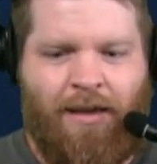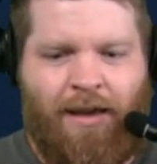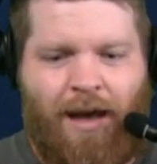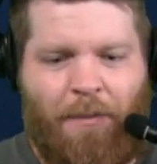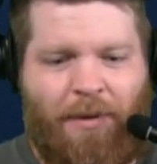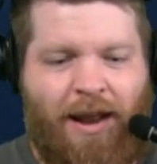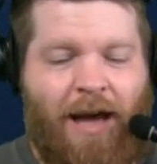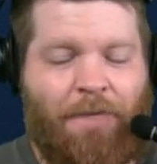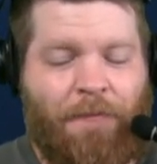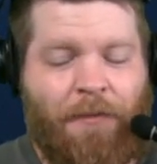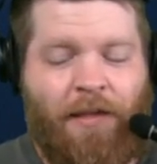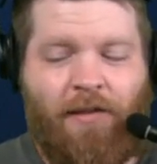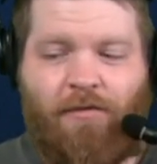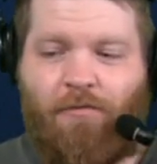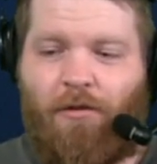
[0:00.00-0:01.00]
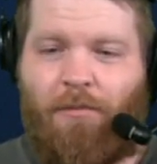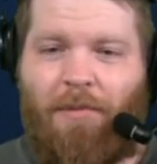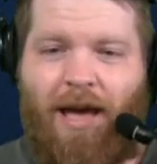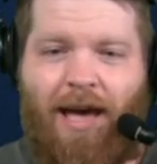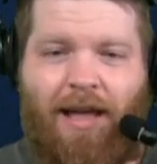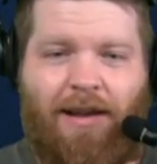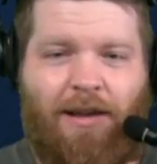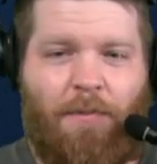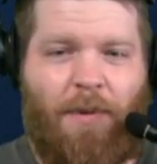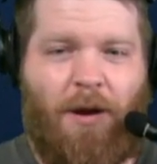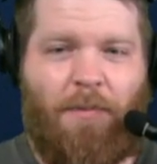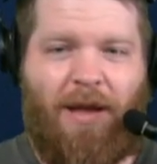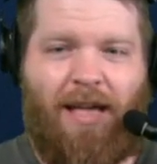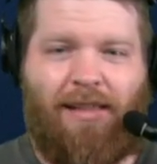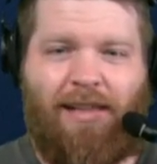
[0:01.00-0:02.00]
I mean, after this one, man, you better
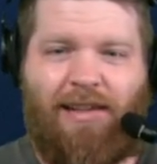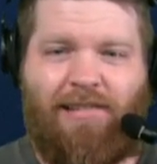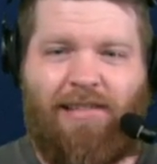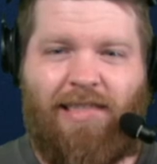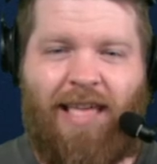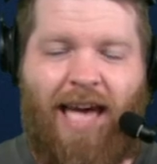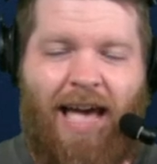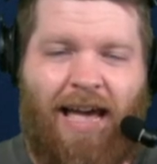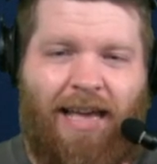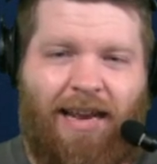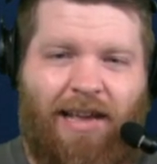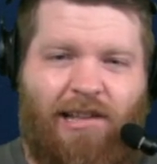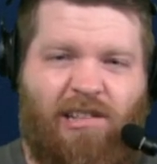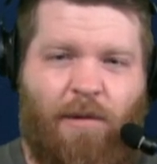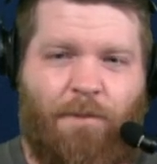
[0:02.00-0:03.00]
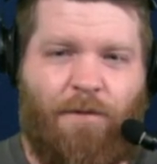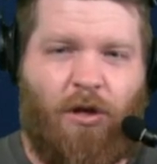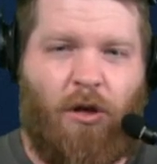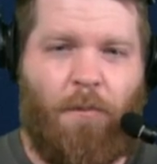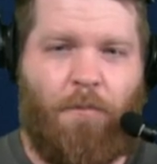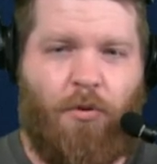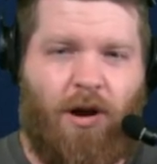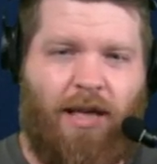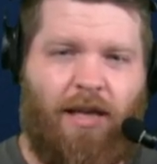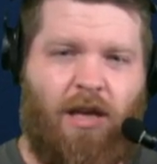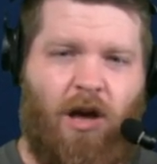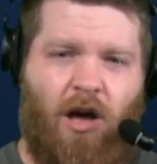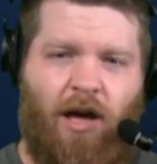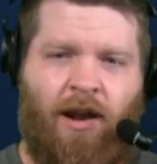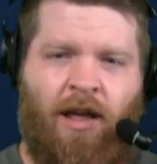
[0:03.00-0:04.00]
be at least in the 80s. I'm feeling pretty
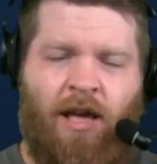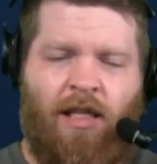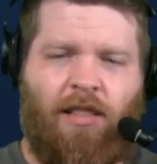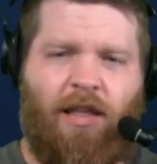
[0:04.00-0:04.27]
good.